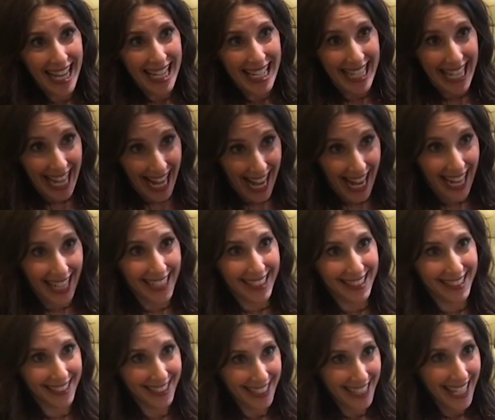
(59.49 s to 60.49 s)
Yeah,
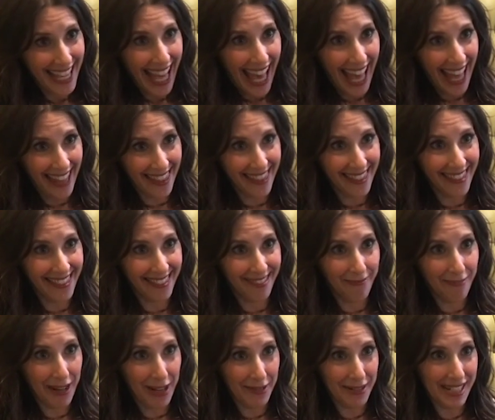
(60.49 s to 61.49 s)
and
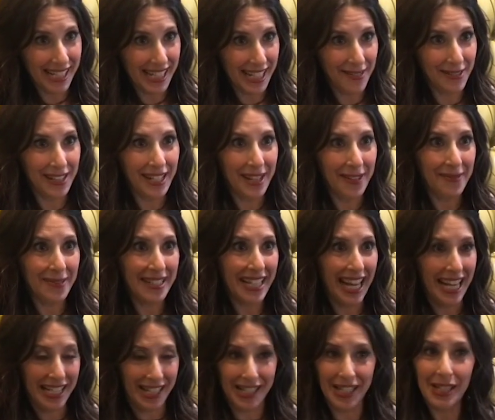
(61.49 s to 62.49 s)
we received an
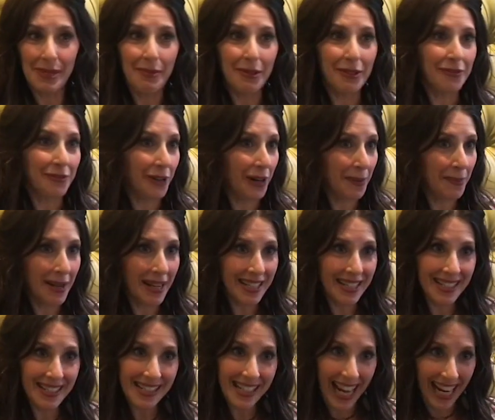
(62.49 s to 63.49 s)
invitation to perform on a
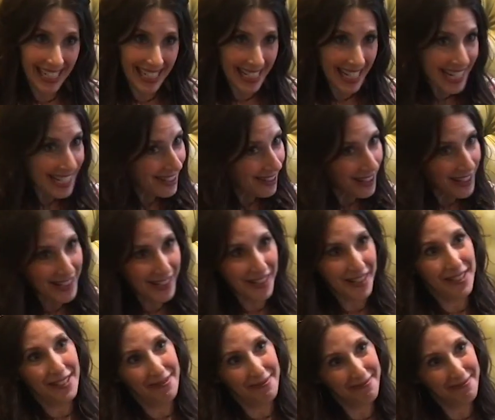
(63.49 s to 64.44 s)
Tiny Desk concert.